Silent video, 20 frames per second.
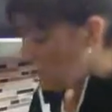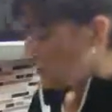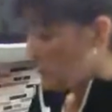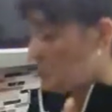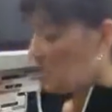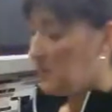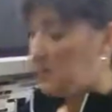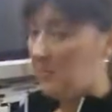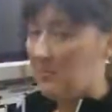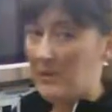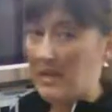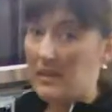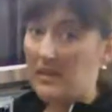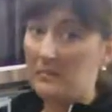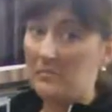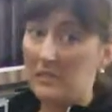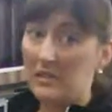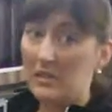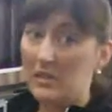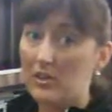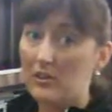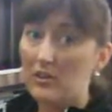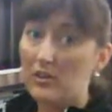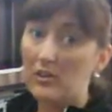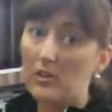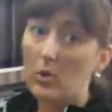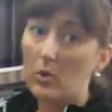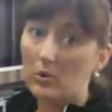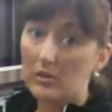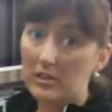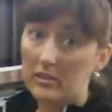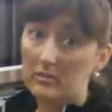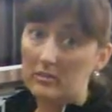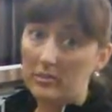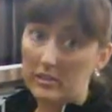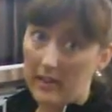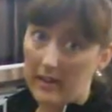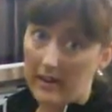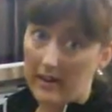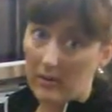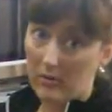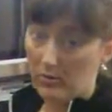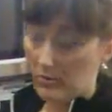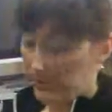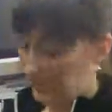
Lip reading: just want to bake them until they're golden brown.